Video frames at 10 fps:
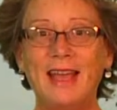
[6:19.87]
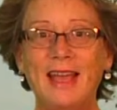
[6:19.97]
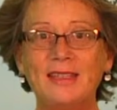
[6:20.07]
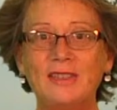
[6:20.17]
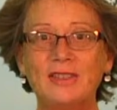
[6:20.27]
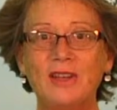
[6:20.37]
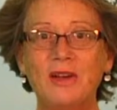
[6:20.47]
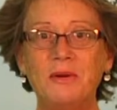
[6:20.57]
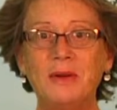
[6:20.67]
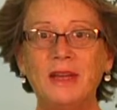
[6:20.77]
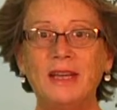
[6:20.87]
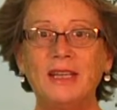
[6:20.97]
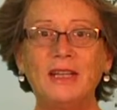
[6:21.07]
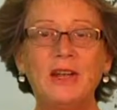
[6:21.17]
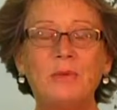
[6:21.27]
And so,
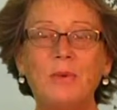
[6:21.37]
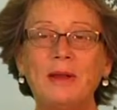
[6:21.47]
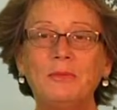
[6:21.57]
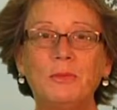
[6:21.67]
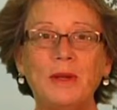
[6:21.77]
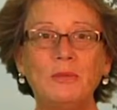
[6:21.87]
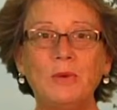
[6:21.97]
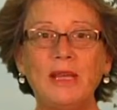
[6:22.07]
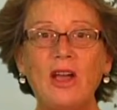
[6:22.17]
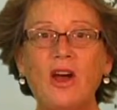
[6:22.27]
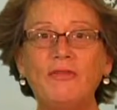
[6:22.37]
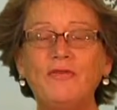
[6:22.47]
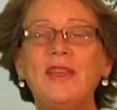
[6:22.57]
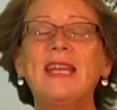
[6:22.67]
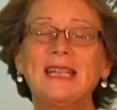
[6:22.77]
when we are
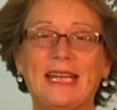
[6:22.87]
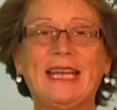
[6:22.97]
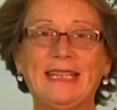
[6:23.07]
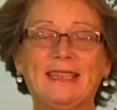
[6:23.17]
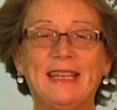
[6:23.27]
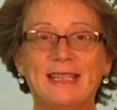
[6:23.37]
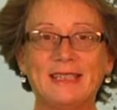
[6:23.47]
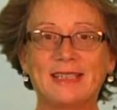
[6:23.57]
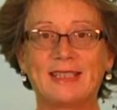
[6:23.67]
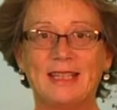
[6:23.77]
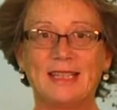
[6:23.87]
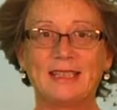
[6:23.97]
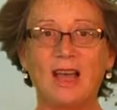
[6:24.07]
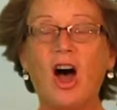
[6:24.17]
feeling this